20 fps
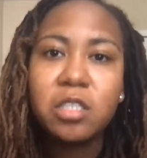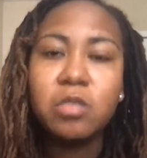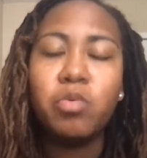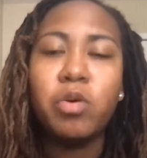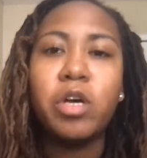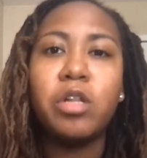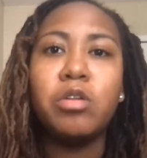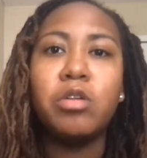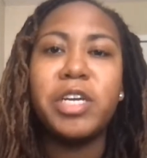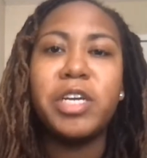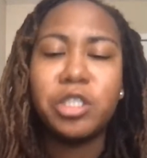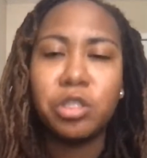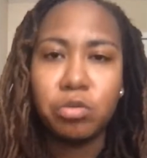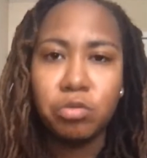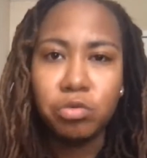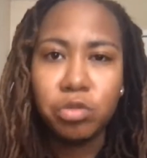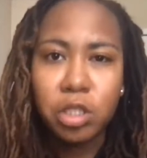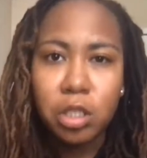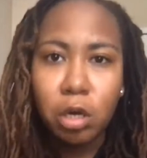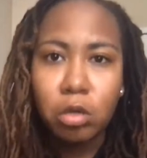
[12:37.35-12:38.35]
whether it's through
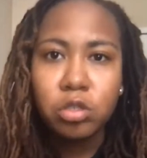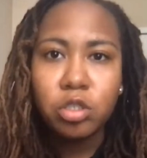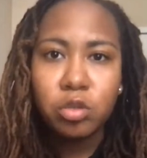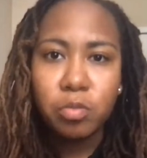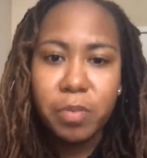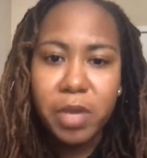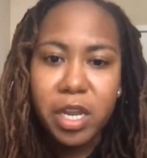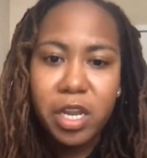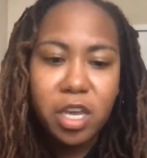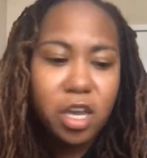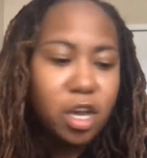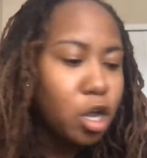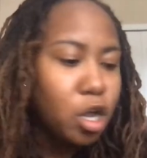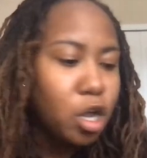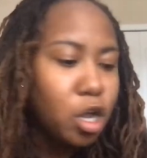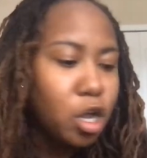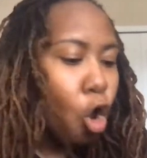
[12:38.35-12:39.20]
social media